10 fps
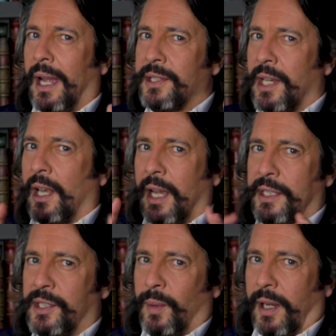as a
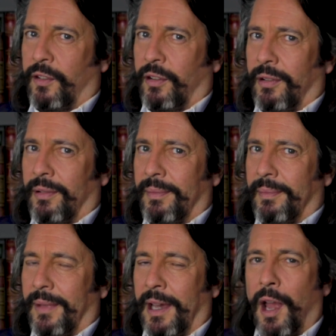light switch,
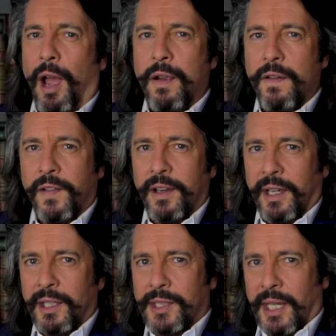an
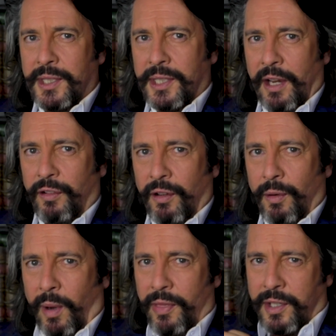overnight
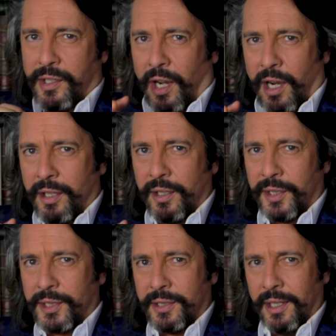sensation when the
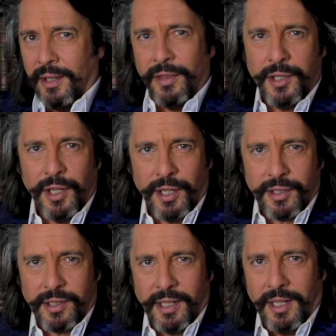darkness, the
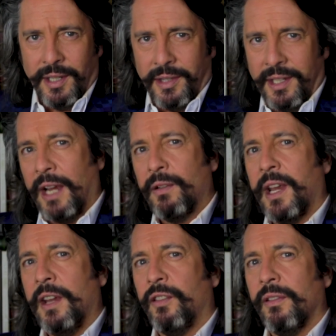dirt, the
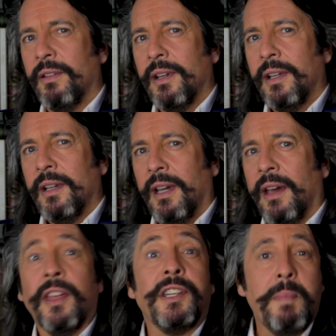degradation,
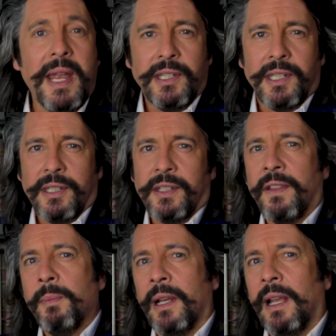and the dementors of
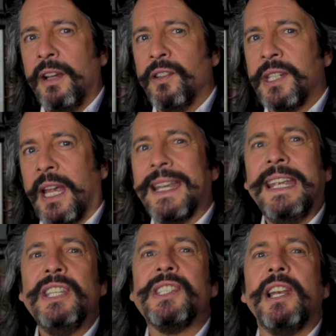the Middle Ages get
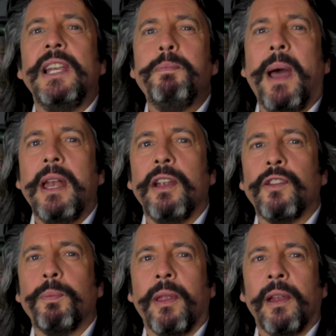instantly
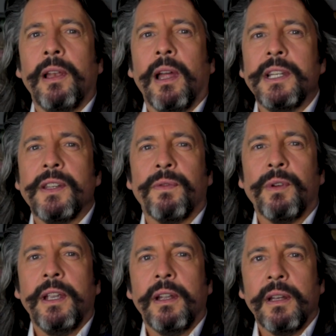banished by the light of
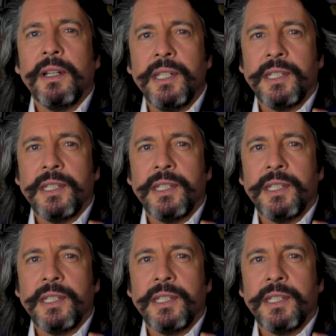reignited